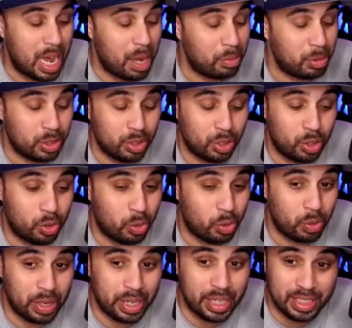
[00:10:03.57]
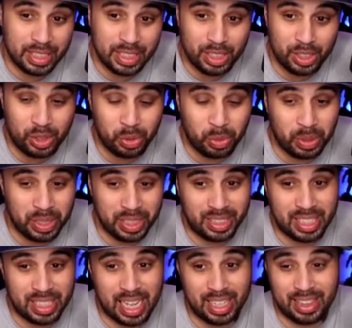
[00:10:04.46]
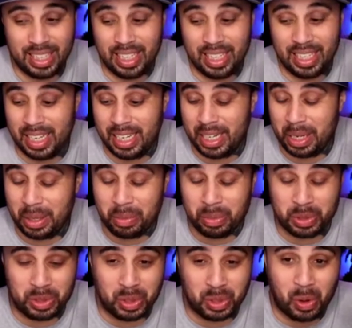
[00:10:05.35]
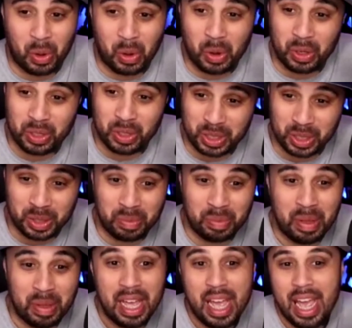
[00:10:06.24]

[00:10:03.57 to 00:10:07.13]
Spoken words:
that was a crazy twist at the end. It was awesome.